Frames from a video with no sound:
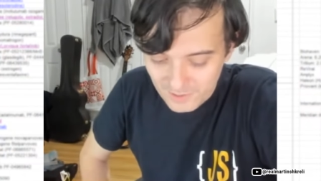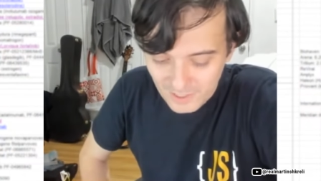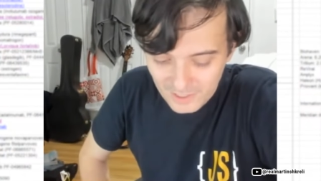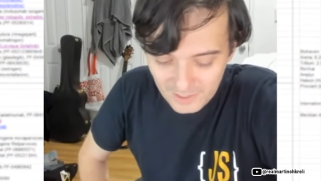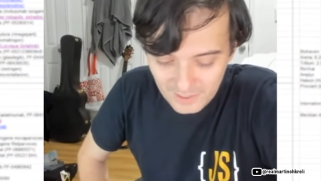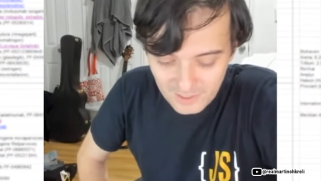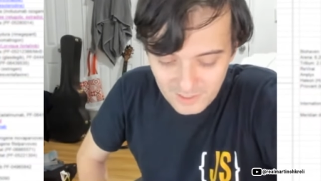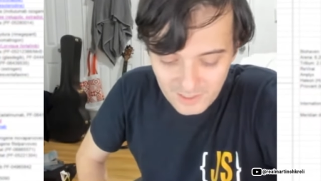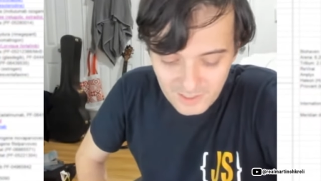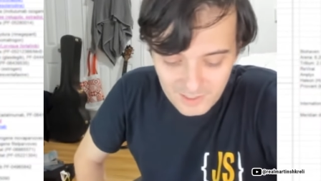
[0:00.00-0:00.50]

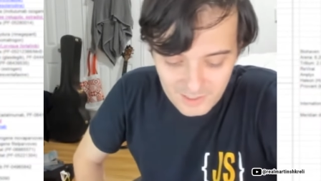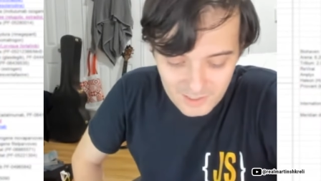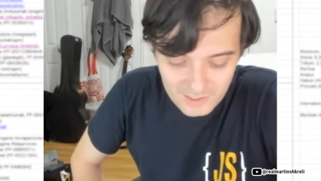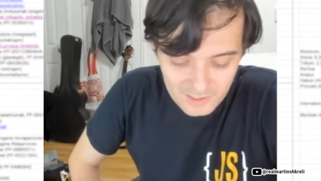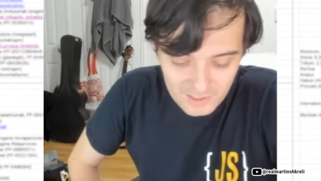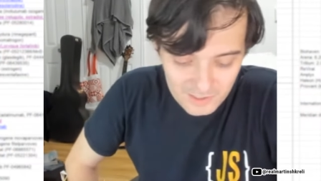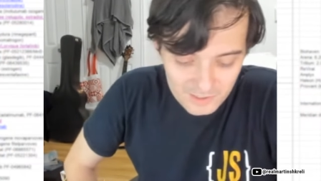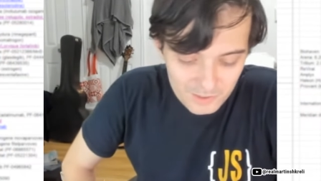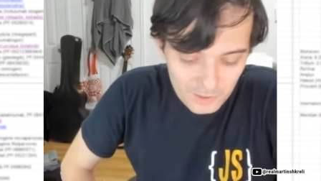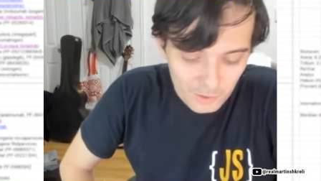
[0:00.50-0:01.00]
like
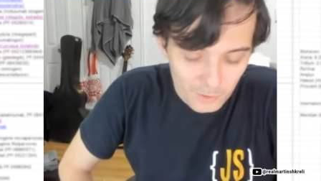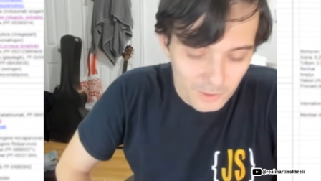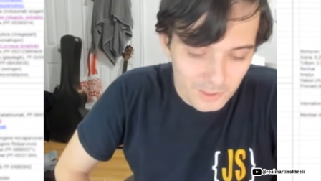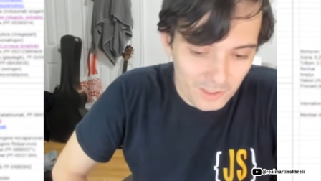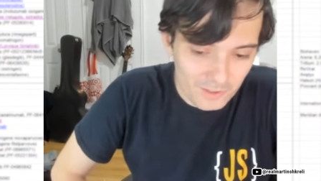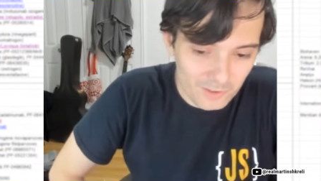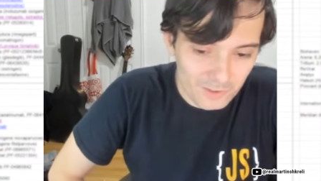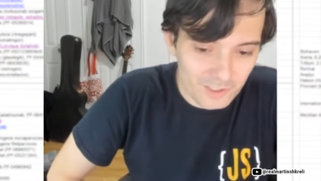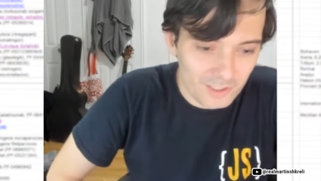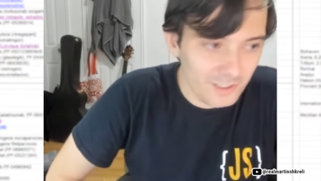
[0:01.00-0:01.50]

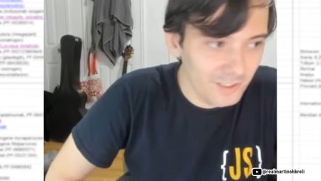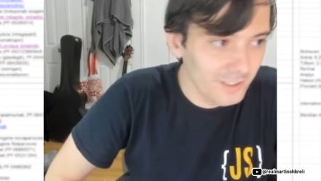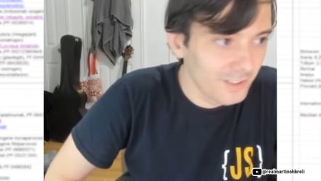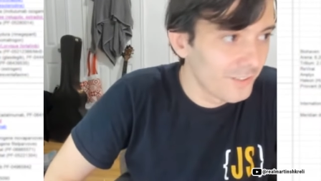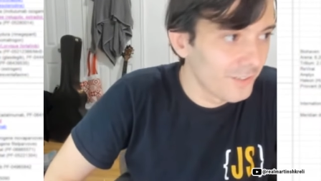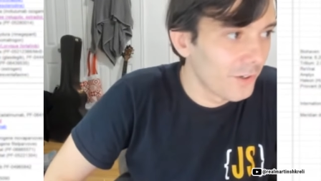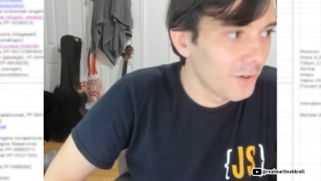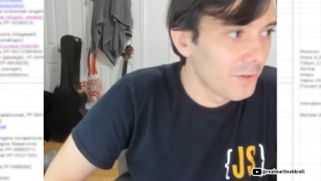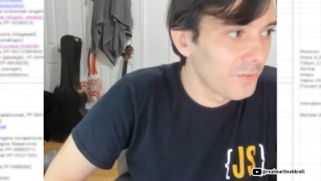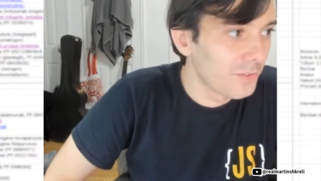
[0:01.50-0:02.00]
go-getter
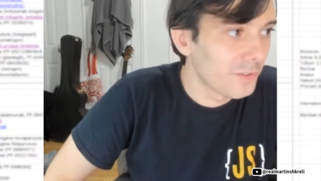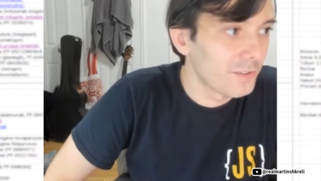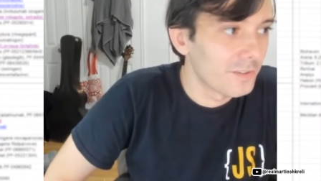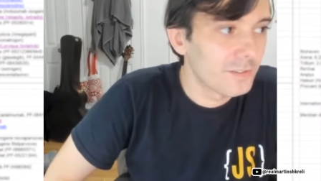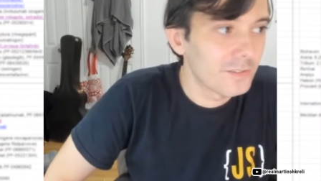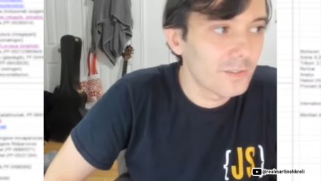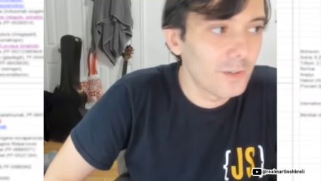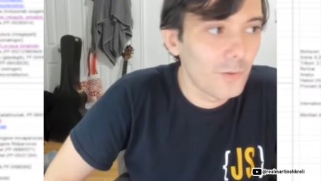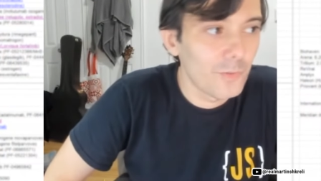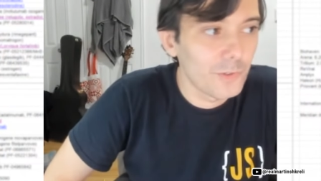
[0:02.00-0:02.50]
kid, the
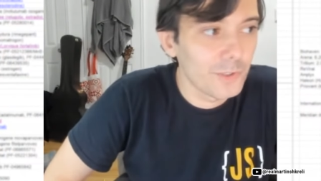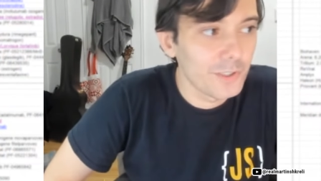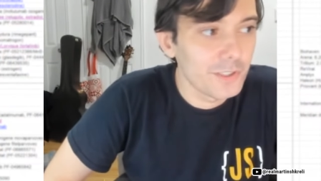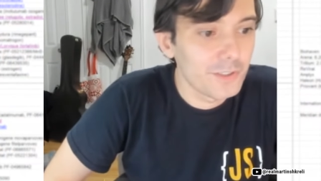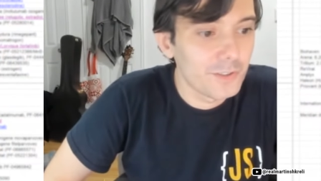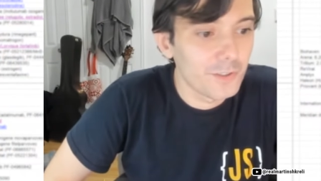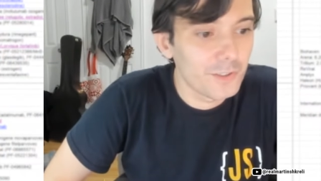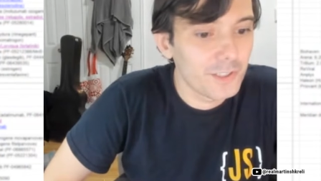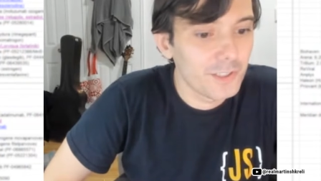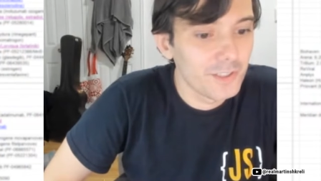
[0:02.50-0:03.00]
over over
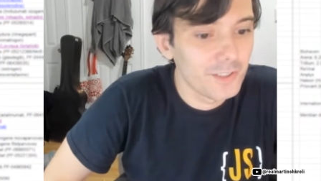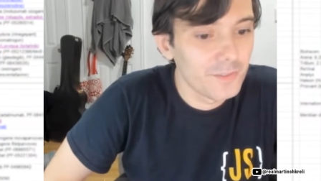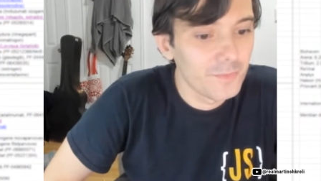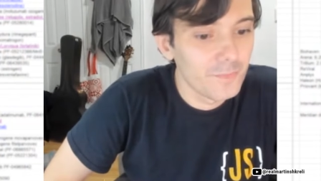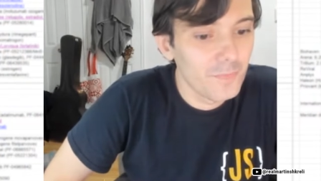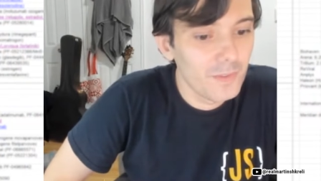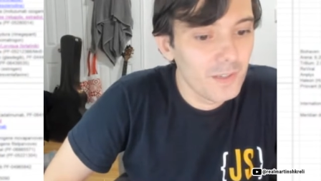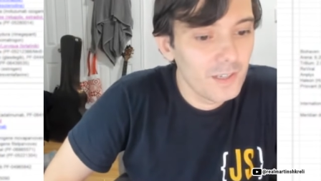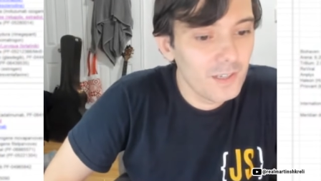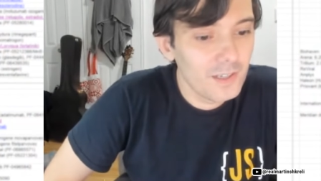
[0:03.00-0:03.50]
eager kid.